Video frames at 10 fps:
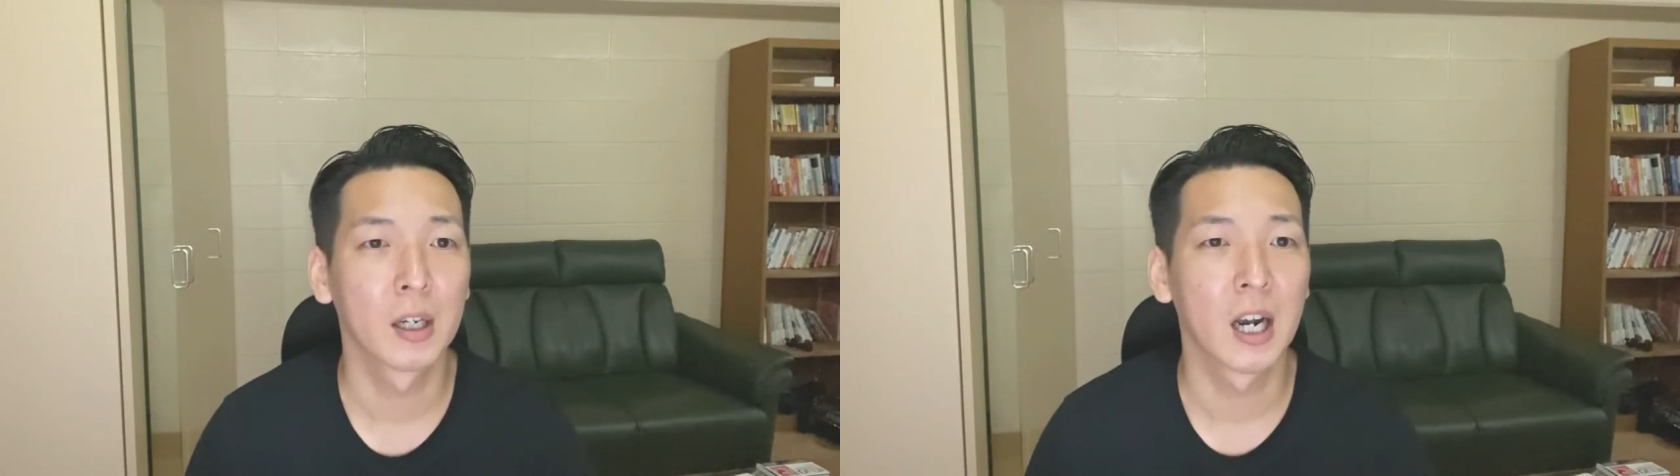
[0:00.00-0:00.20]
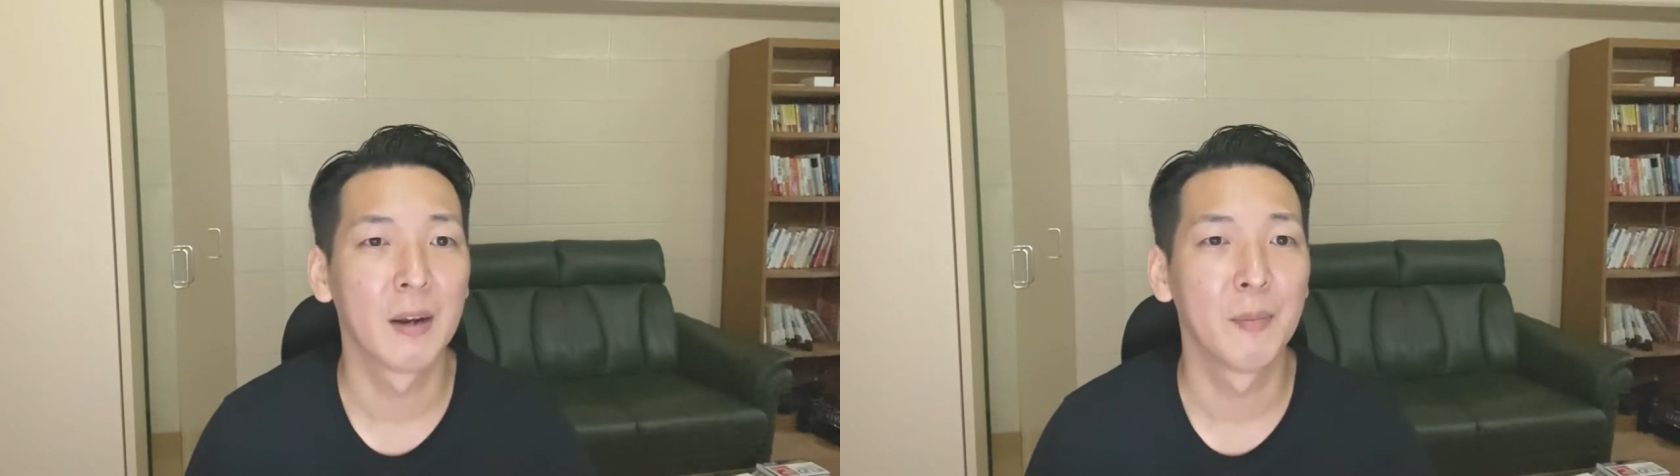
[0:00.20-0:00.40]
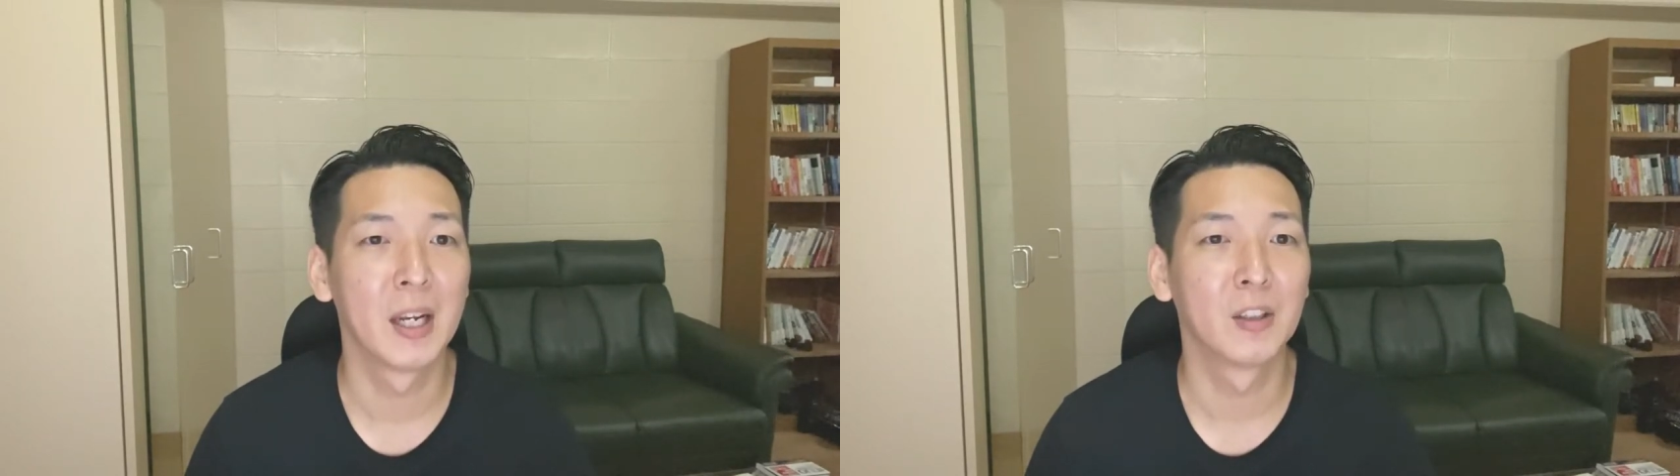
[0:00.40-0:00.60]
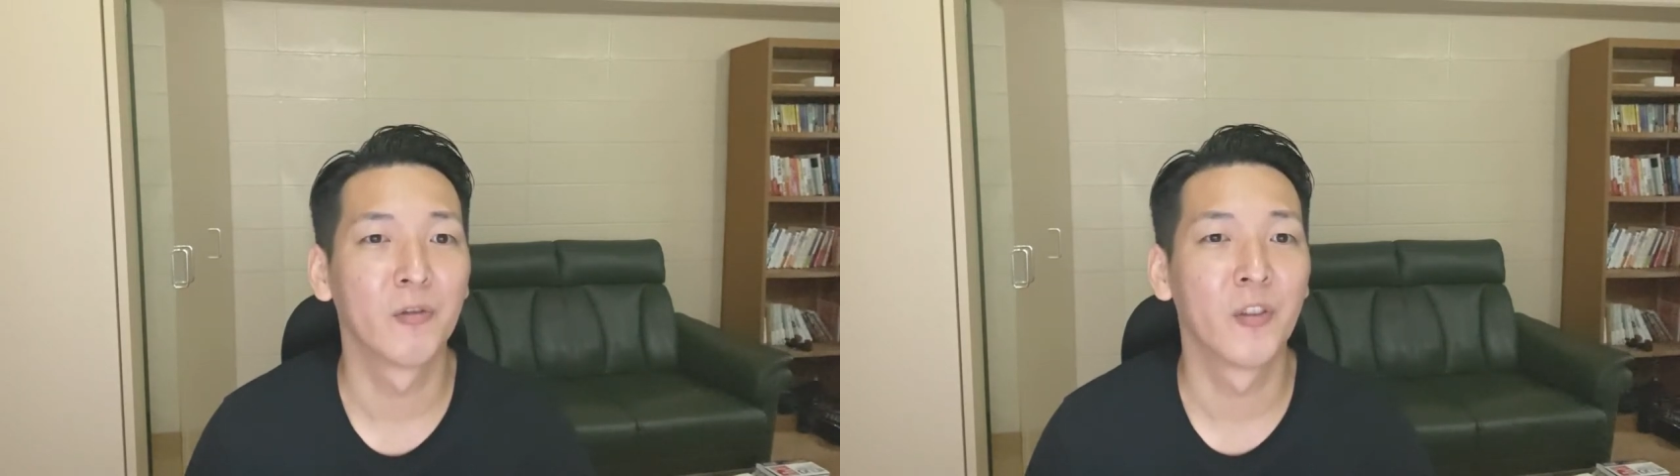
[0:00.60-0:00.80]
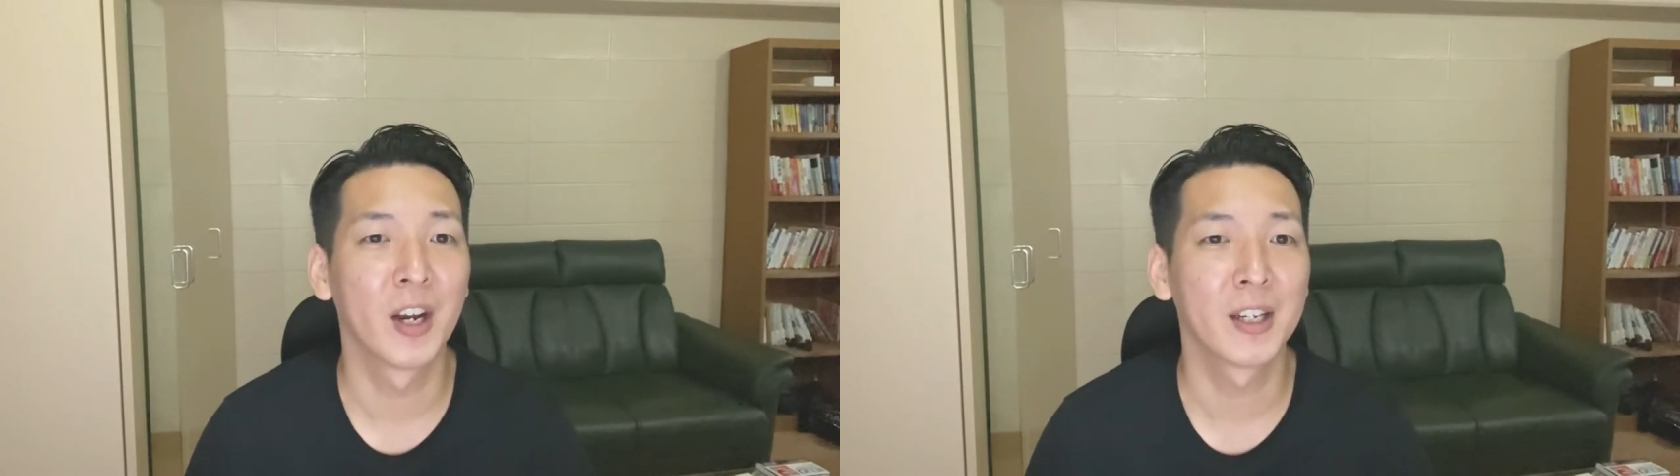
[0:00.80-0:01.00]
I made
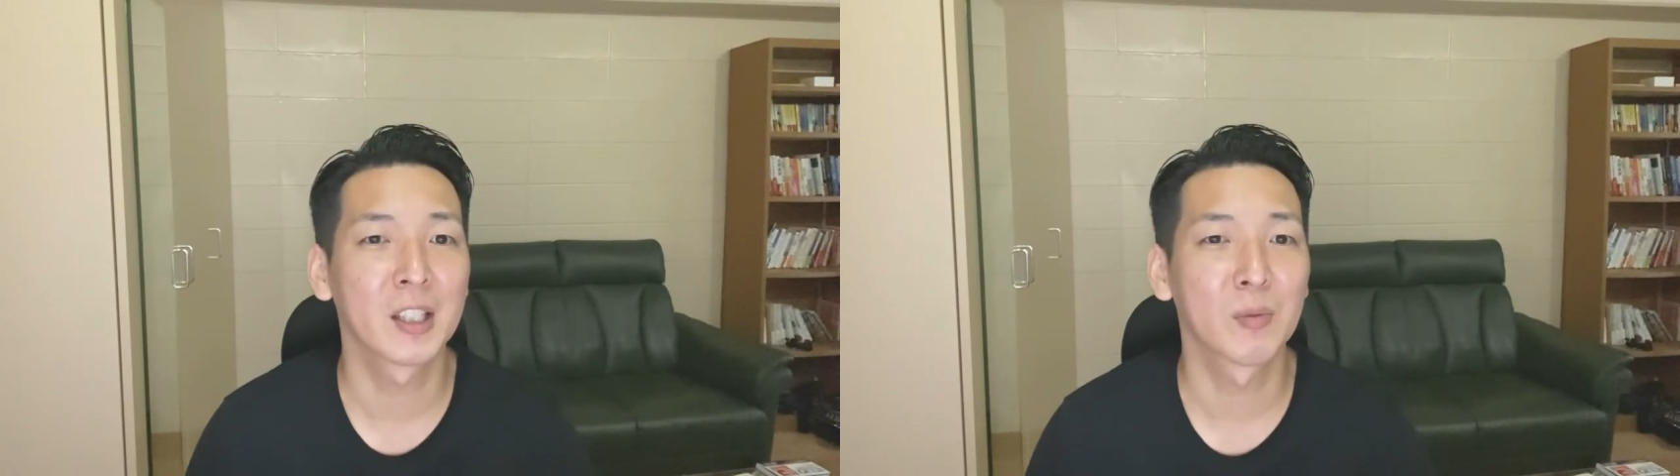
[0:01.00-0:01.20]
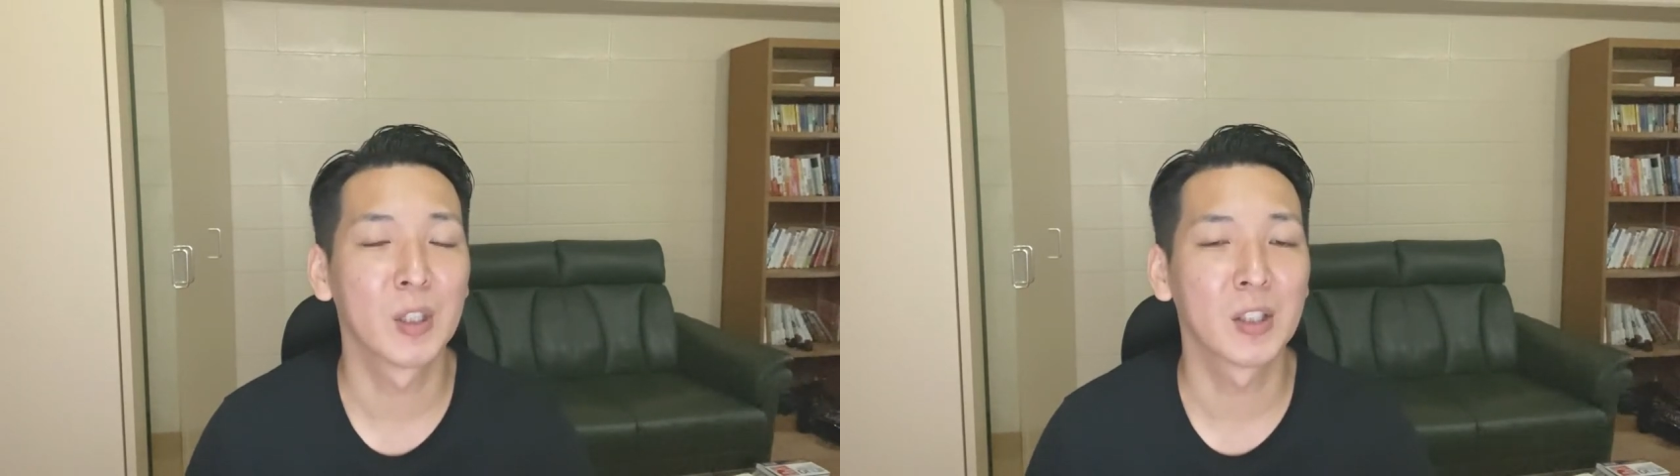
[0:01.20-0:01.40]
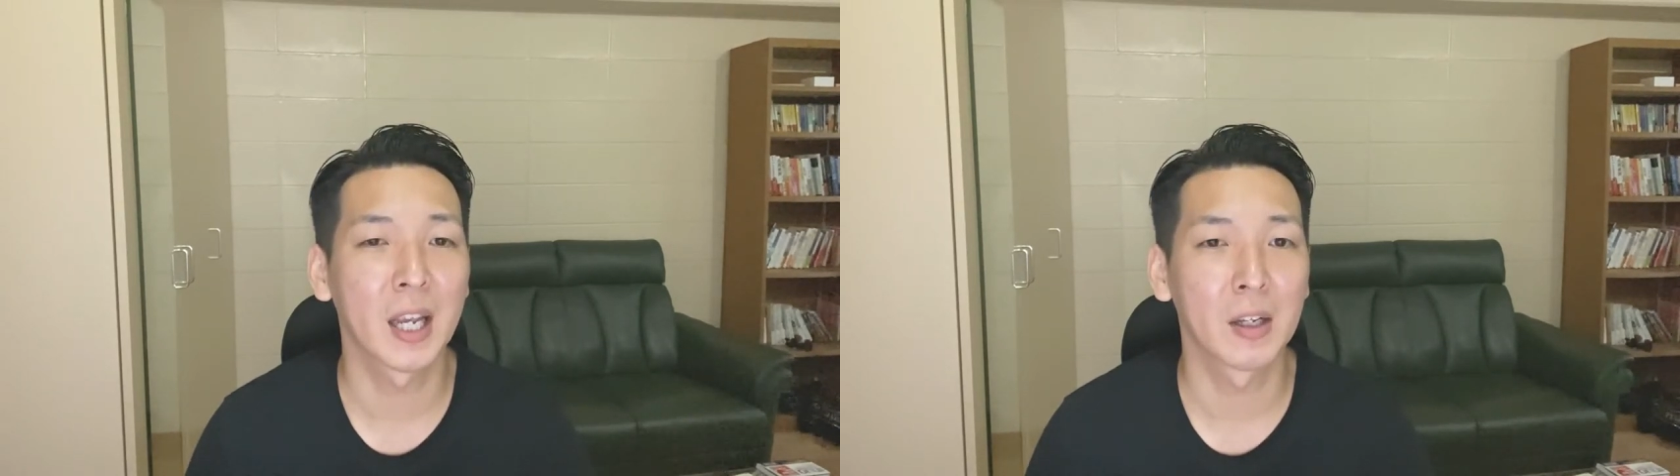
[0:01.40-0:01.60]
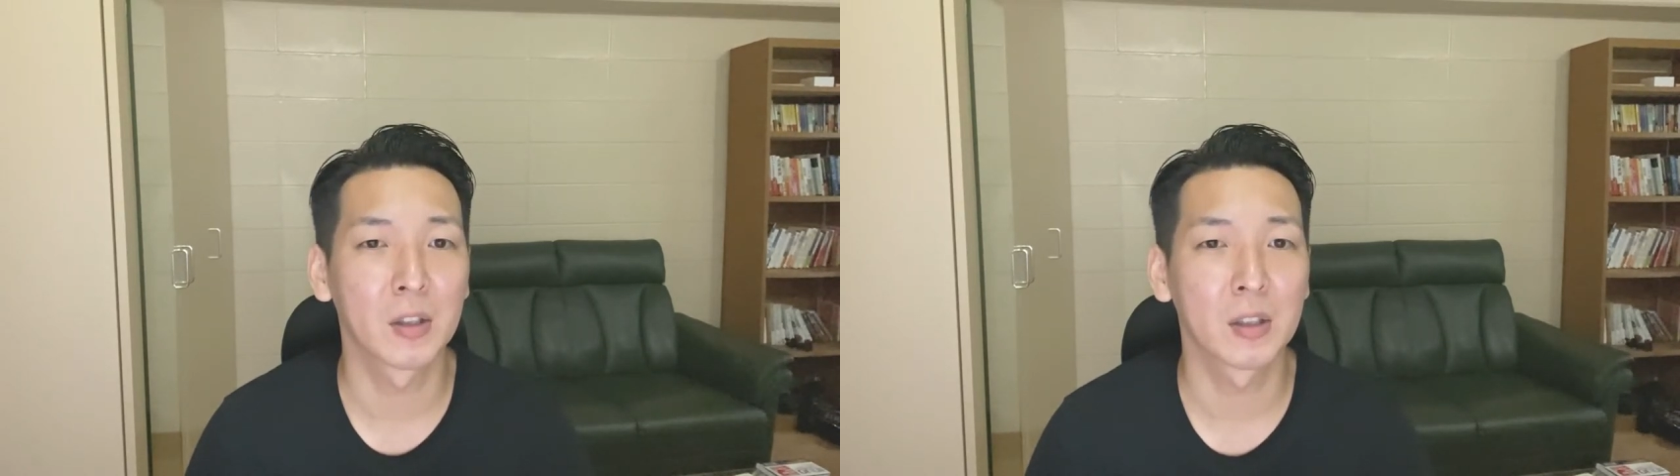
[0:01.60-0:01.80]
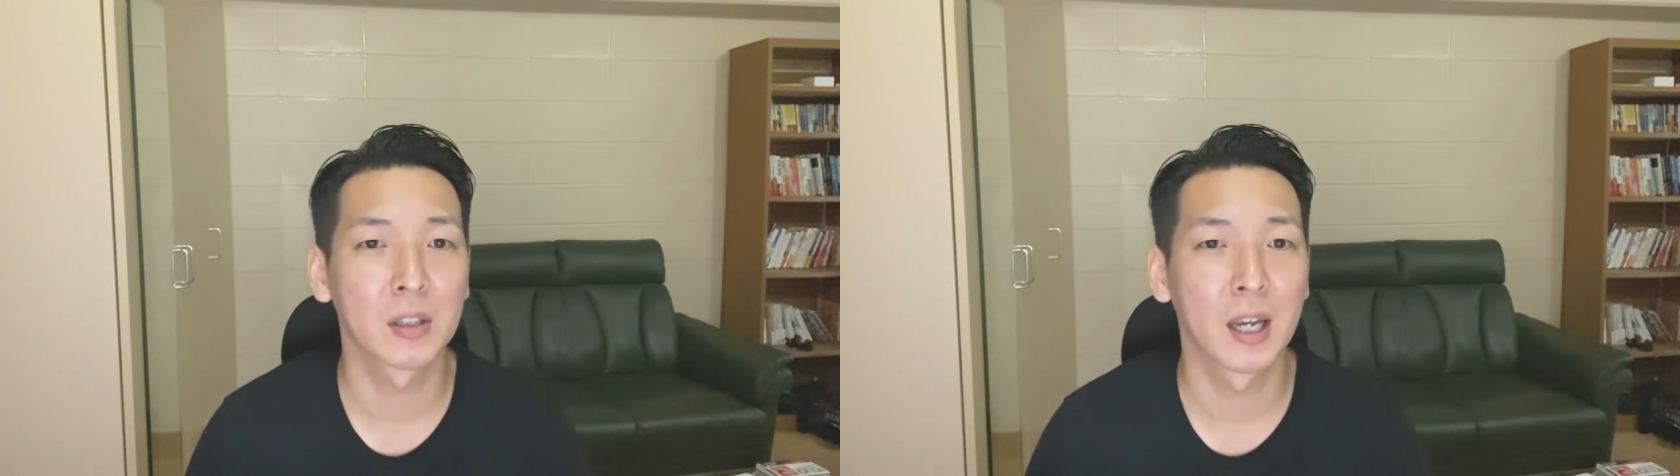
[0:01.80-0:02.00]
various
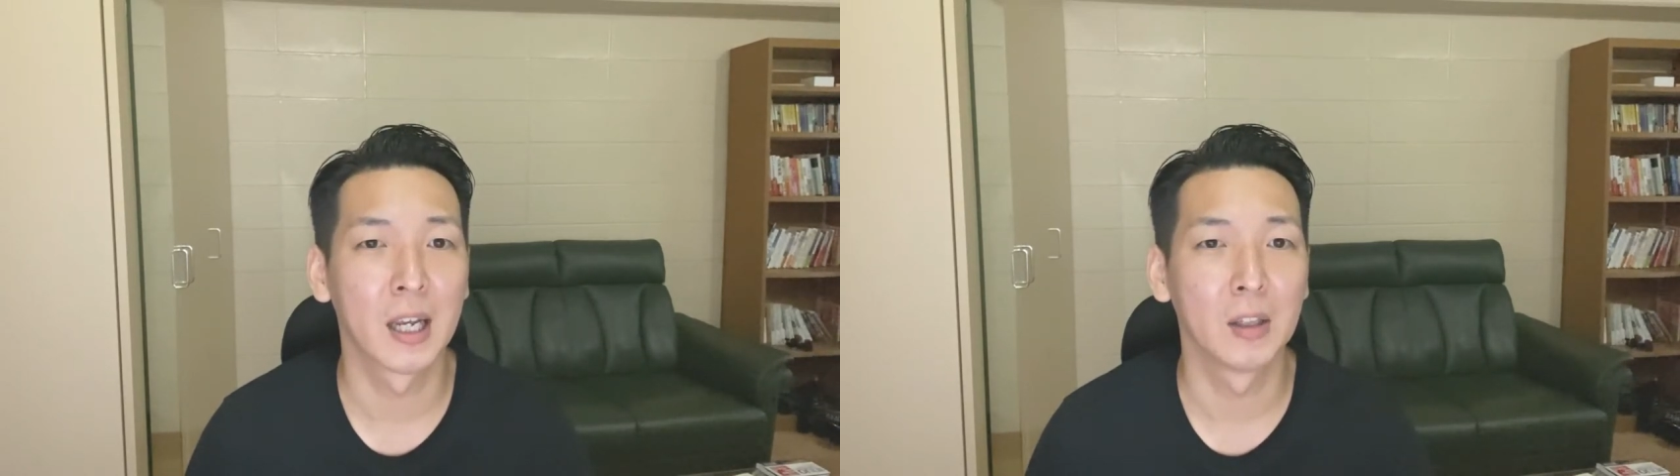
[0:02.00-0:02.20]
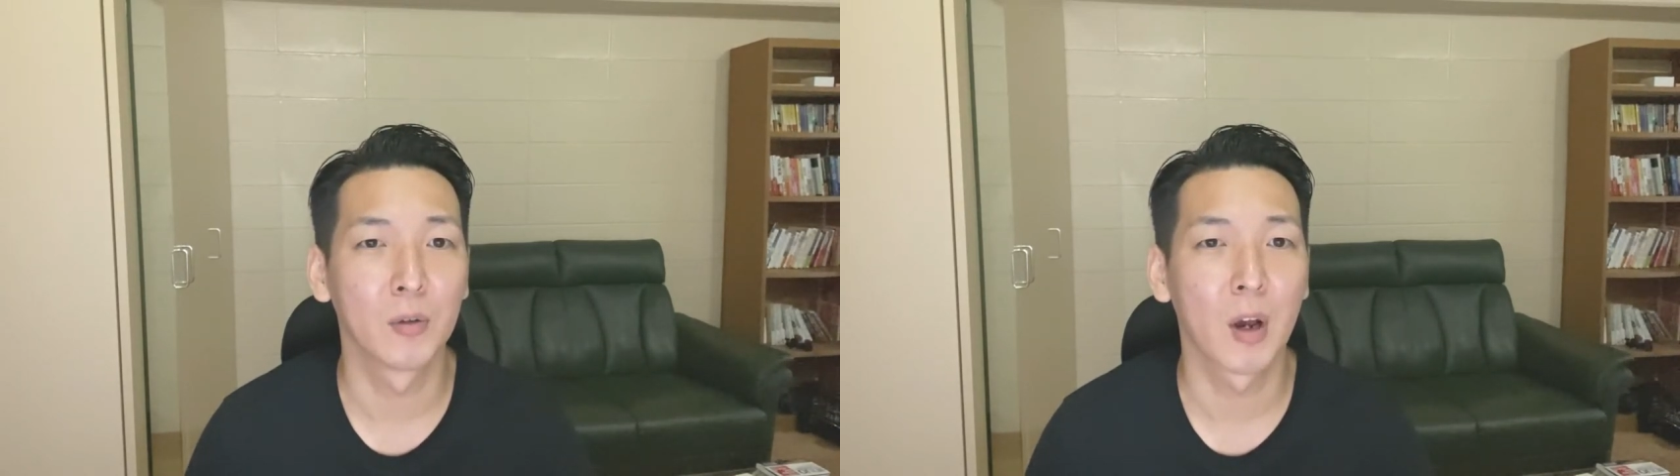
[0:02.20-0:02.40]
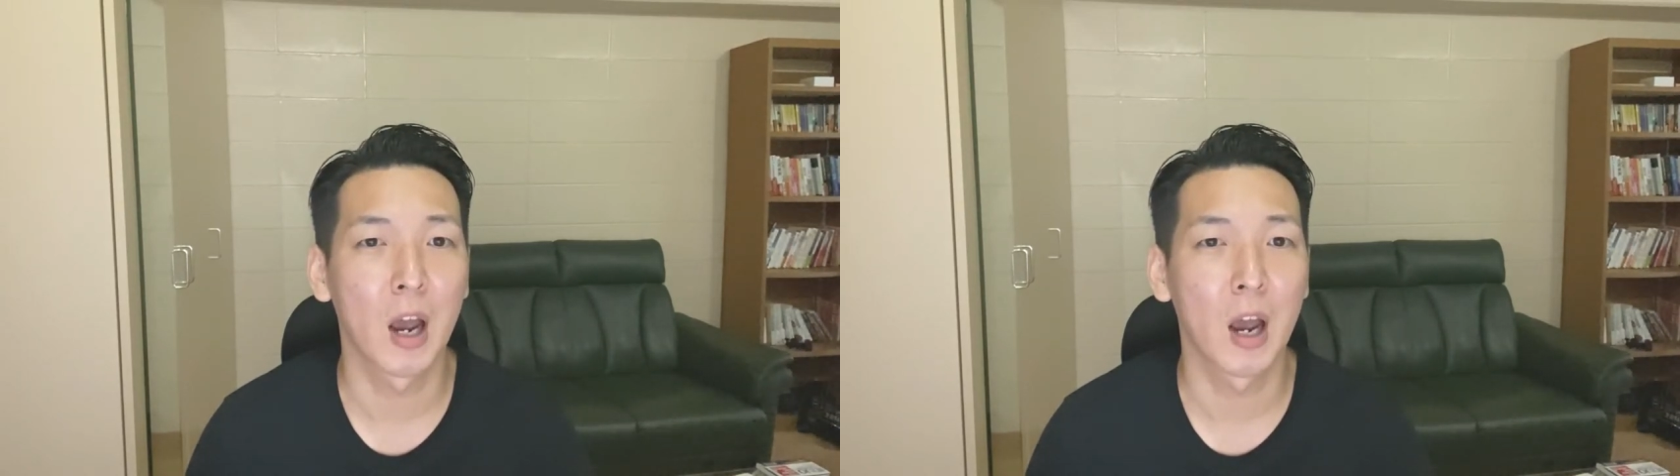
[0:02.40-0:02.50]
mistakes and